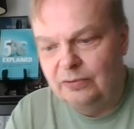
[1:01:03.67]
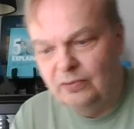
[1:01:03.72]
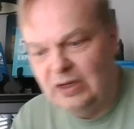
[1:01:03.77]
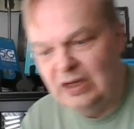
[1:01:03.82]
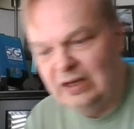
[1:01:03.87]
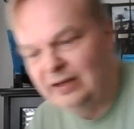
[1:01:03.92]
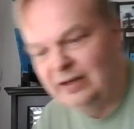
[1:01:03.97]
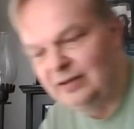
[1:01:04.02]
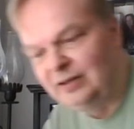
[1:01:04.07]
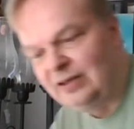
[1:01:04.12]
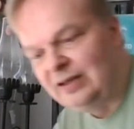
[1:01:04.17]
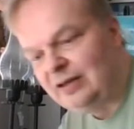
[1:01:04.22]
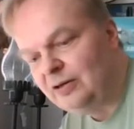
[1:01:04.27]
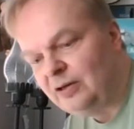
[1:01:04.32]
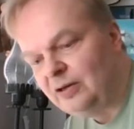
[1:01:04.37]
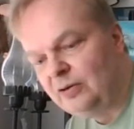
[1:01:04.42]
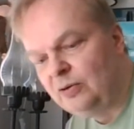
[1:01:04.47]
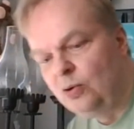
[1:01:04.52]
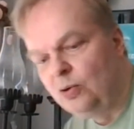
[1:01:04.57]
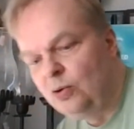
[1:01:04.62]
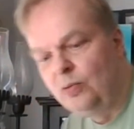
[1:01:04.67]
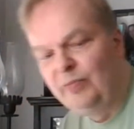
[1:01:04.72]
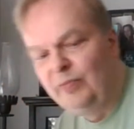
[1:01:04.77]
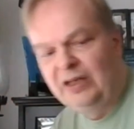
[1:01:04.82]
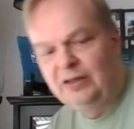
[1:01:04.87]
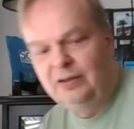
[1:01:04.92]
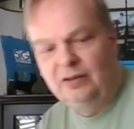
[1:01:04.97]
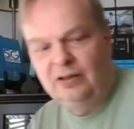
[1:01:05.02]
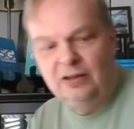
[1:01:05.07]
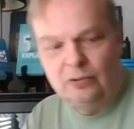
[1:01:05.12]
reality and an
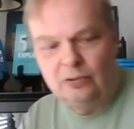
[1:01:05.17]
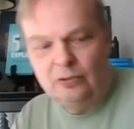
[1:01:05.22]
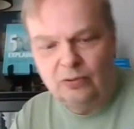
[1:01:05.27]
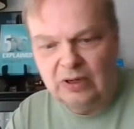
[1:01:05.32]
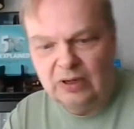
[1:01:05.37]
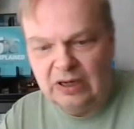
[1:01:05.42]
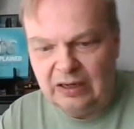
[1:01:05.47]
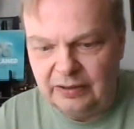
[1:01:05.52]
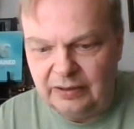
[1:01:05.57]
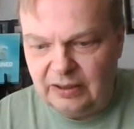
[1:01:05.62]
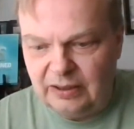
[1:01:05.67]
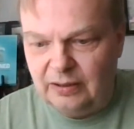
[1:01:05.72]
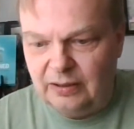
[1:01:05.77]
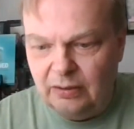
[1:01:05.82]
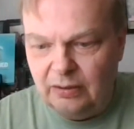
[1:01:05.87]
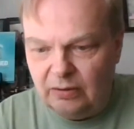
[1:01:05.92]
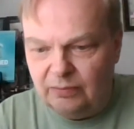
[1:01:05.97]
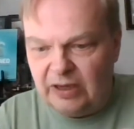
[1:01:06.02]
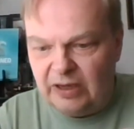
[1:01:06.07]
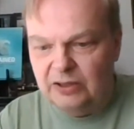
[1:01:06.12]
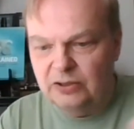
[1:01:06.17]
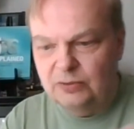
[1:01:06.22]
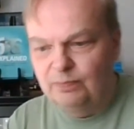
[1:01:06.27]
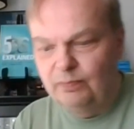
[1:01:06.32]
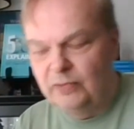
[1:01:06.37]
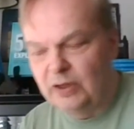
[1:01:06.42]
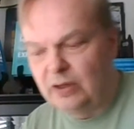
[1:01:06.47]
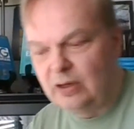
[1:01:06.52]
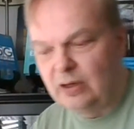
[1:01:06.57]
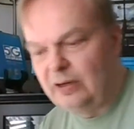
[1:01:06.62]
augmented reality,
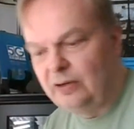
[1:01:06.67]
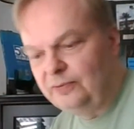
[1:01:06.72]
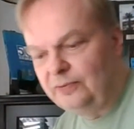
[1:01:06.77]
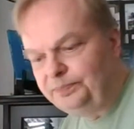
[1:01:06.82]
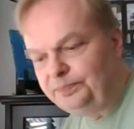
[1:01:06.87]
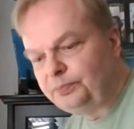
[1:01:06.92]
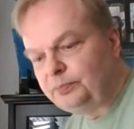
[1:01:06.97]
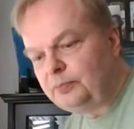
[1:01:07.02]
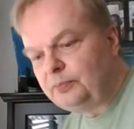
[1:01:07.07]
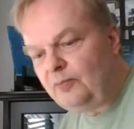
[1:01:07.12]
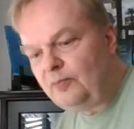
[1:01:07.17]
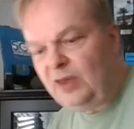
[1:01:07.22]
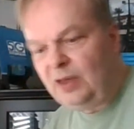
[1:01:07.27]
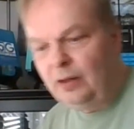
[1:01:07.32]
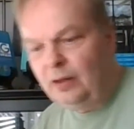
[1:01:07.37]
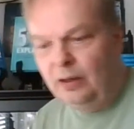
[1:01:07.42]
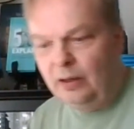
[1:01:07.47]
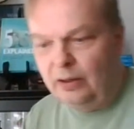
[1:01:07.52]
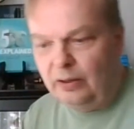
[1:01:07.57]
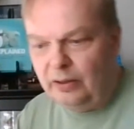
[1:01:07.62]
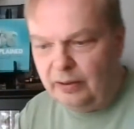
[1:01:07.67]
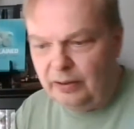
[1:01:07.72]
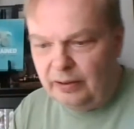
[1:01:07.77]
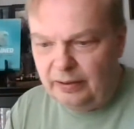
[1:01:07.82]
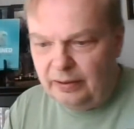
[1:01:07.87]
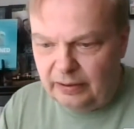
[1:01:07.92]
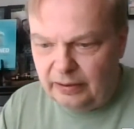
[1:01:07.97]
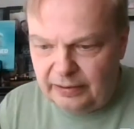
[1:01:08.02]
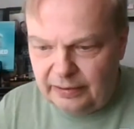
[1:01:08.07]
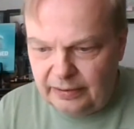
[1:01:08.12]
kind of
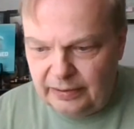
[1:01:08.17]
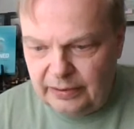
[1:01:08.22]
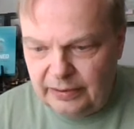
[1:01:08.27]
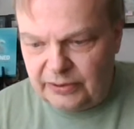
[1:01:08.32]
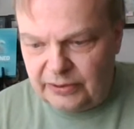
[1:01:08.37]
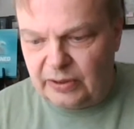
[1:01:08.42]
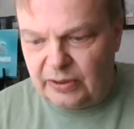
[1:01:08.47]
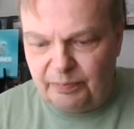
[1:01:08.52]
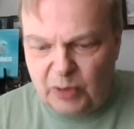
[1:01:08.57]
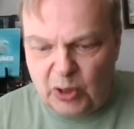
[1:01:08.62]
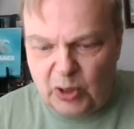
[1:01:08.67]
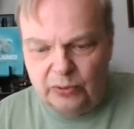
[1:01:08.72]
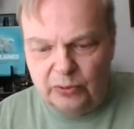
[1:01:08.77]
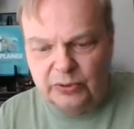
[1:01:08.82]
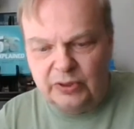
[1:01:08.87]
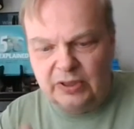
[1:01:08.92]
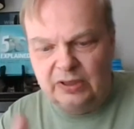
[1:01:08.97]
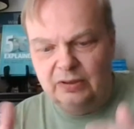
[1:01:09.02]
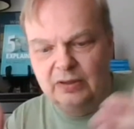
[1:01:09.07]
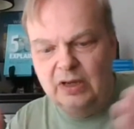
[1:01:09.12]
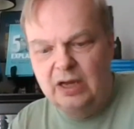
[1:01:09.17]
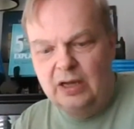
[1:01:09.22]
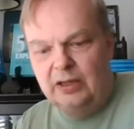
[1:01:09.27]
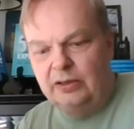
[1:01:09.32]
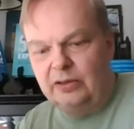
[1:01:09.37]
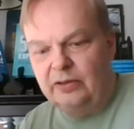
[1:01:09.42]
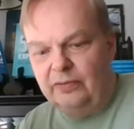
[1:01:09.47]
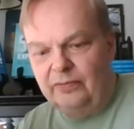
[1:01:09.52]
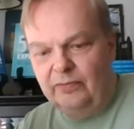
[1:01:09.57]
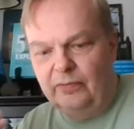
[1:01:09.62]
extraposing
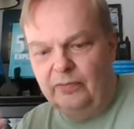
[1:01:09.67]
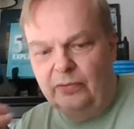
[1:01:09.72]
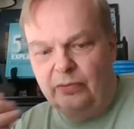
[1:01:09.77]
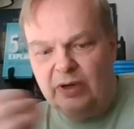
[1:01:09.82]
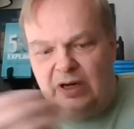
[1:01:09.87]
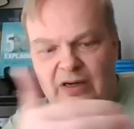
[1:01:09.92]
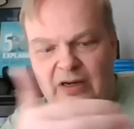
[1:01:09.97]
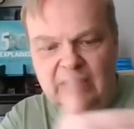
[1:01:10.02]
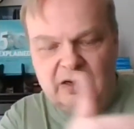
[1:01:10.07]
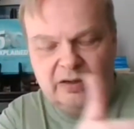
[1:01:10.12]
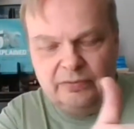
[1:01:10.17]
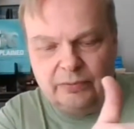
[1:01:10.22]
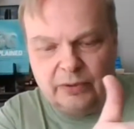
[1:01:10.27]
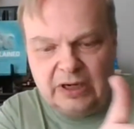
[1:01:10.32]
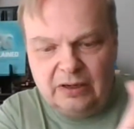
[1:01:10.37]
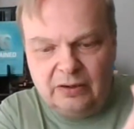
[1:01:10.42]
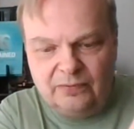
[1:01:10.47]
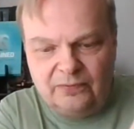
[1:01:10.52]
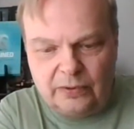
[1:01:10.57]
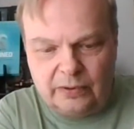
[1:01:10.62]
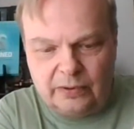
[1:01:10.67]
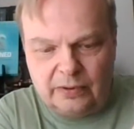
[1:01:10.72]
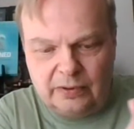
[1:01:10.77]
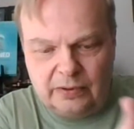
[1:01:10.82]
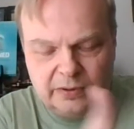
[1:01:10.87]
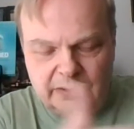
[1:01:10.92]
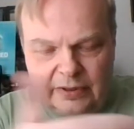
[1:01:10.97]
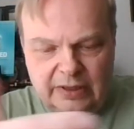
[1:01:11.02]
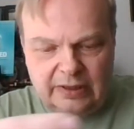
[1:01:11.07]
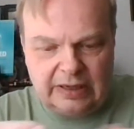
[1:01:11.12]
the real
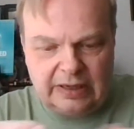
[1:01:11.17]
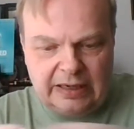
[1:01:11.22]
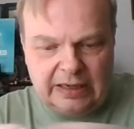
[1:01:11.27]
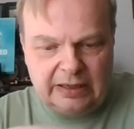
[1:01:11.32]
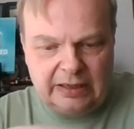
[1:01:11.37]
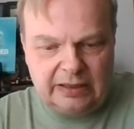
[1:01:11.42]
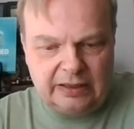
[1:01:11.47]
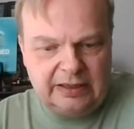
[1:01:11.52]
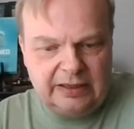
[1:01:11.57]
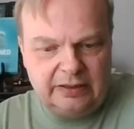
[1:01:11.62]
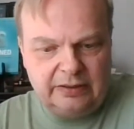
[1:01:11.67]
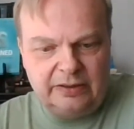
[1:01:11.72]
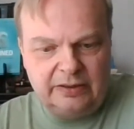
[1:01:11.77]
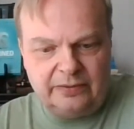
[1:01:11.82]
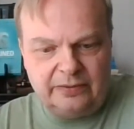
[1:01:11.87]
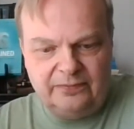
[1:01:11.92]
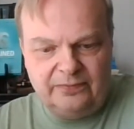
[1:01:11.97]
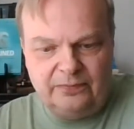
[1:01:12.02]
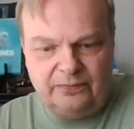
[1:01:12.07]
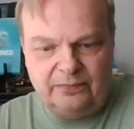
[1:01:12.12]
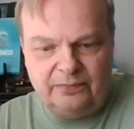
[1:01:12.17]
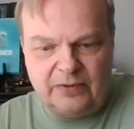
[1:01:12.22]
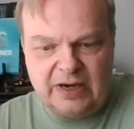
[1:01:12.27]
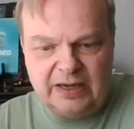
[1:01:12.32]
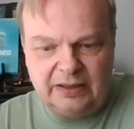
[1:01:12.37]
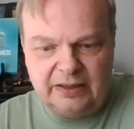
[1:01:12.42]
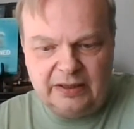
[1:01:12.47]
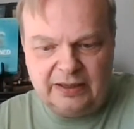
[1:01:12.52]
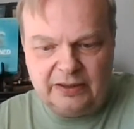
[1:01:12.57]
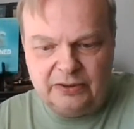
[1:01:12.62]
world and the
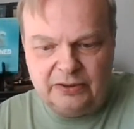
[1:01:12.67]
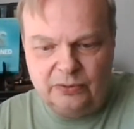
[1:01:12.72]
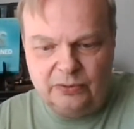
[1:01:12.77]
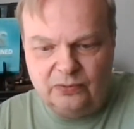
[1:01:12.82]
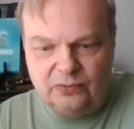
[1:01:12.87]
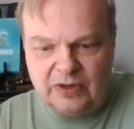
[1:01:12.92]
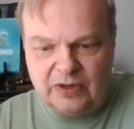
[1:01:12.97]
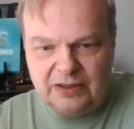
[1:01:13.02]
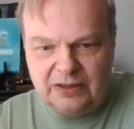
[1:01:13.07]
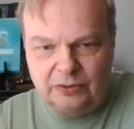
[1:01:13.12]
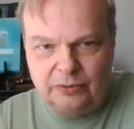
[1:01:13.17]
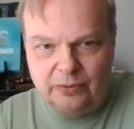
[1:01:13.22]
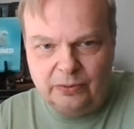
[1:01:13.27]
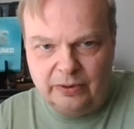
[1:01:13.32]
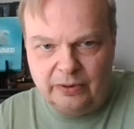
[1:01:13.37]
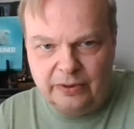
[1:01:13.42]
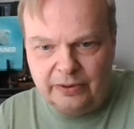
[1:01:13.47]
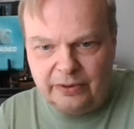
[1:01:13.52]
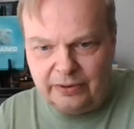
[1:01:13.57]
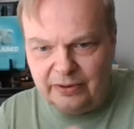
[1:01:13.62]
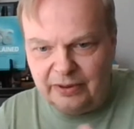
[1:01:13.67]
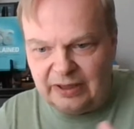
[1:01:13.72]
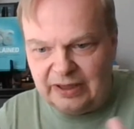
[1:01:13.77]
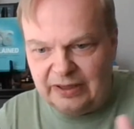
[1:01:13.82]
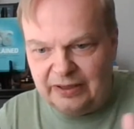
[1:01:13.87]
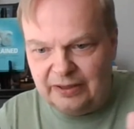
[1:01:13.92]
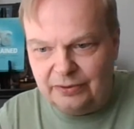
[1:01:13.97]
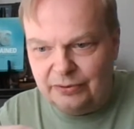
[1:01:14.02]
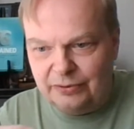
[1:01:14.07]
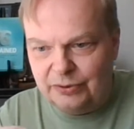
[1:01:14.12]
one that you want to learn
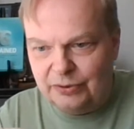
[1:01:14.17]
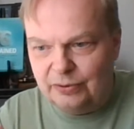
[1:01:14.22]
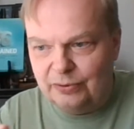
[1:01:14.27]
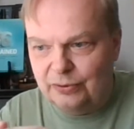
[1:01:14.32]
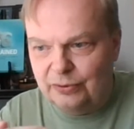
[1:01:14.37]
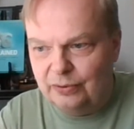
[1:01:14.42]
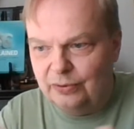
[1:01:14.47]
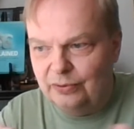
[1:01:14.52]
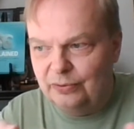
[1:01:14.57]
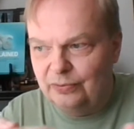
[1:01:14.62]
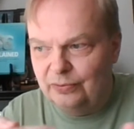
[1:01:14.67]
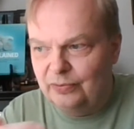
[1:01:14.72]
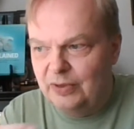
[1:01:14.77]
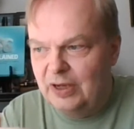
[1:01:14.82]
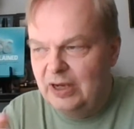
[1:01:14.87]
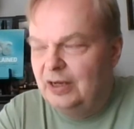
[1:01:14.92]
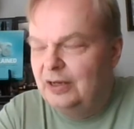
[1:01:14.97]
there. So